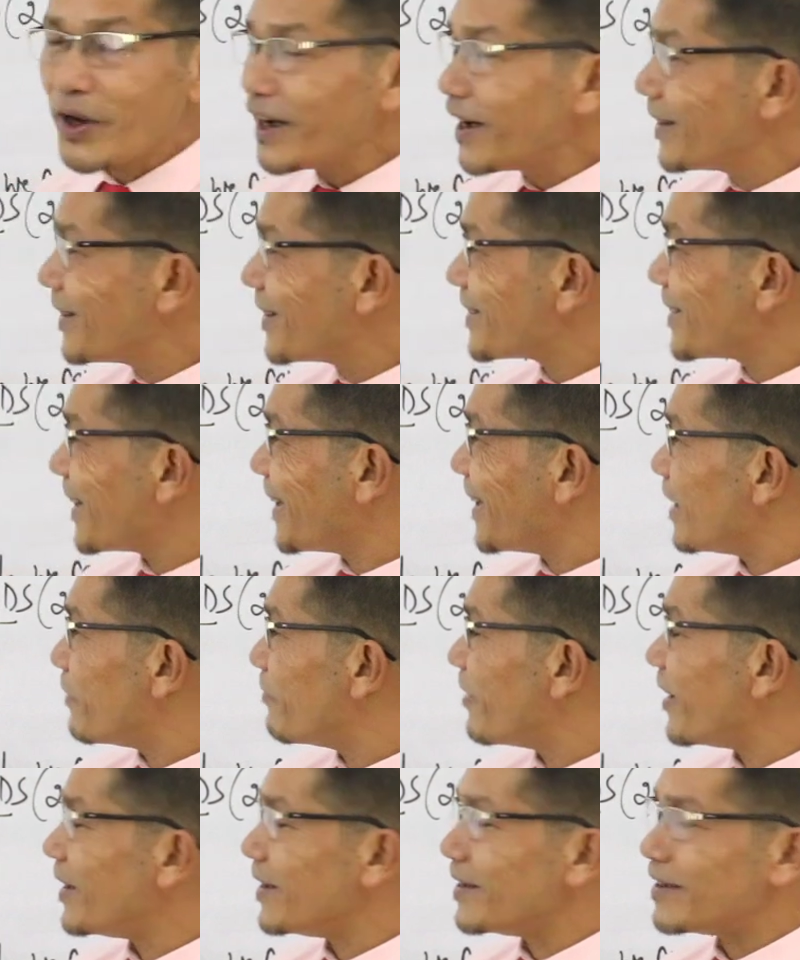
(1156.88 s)
understand it
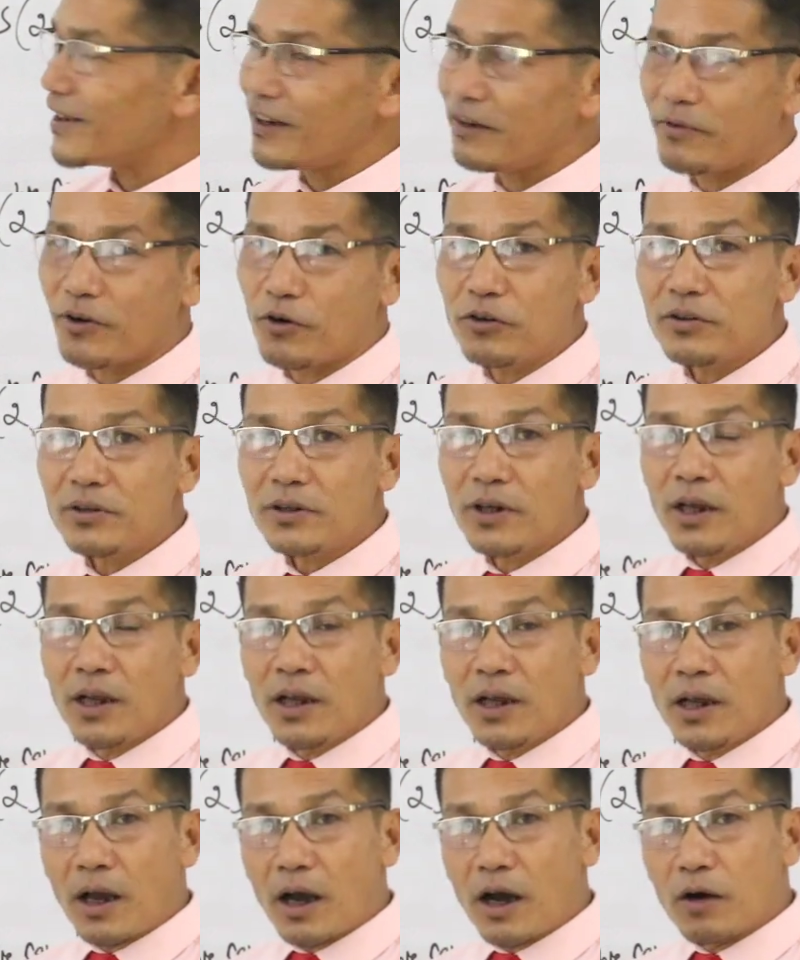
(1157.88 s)
very easily because
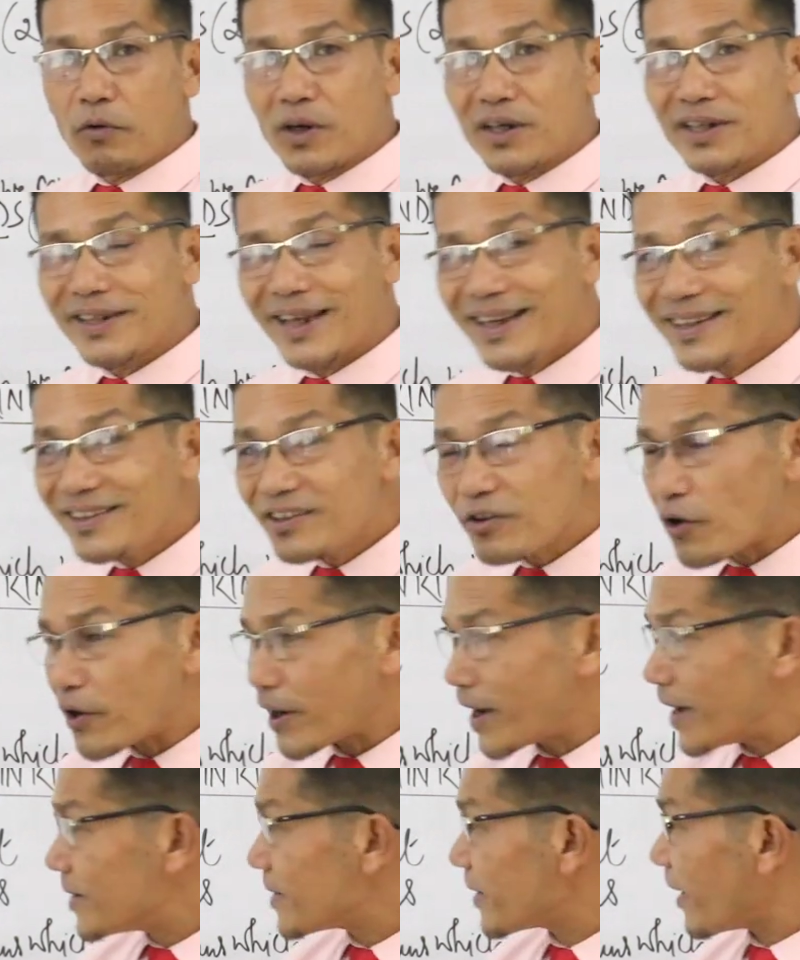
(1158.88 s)
our sense
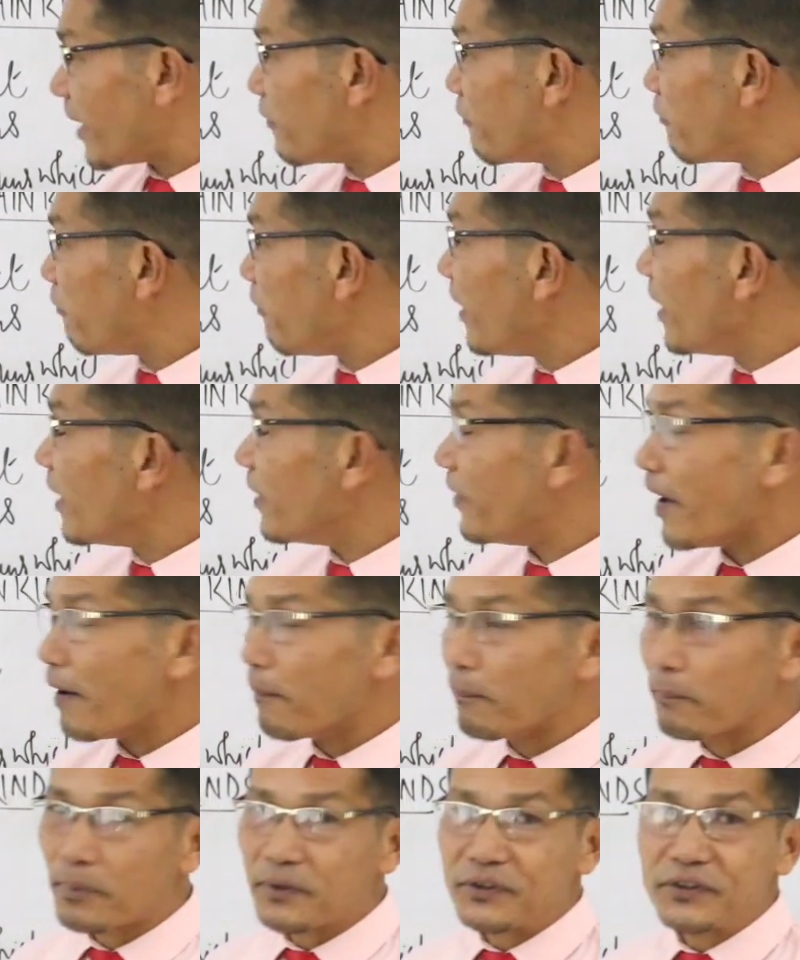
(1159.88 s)
organs can feel
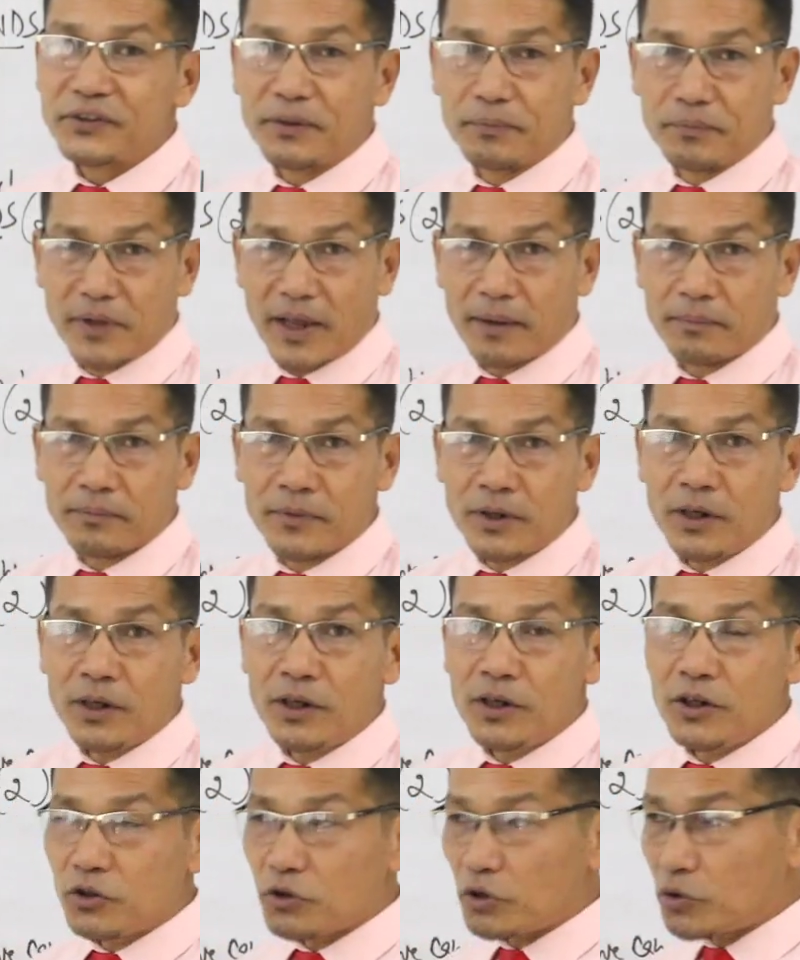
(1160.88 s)
them, perceive them.
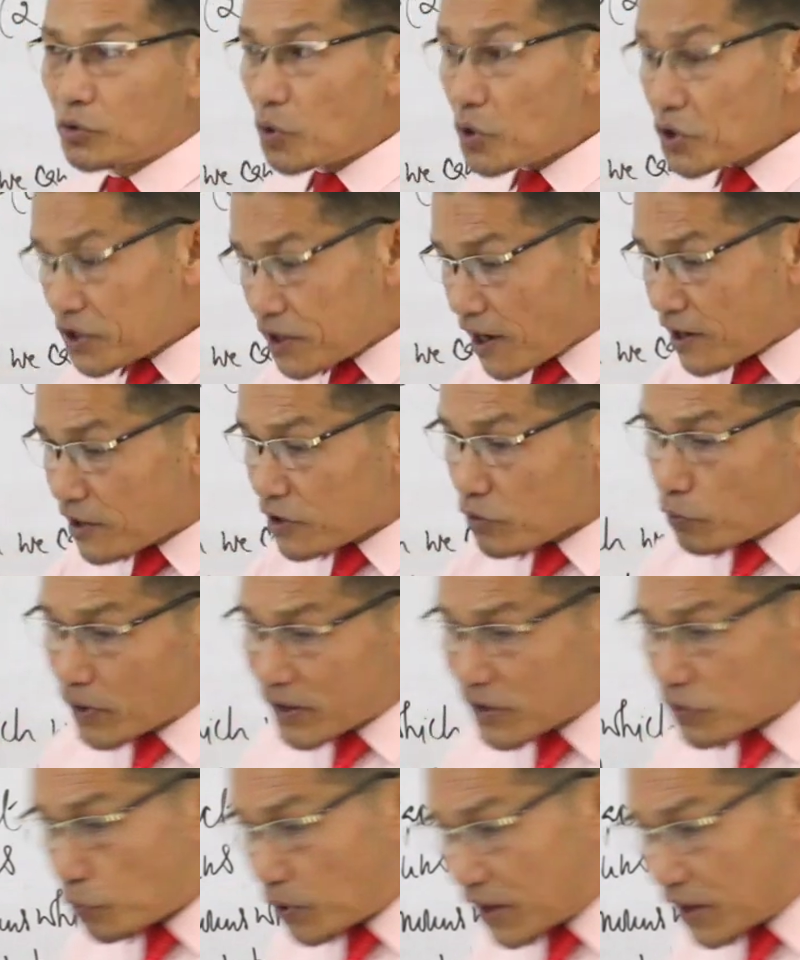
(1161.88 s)
So those things which we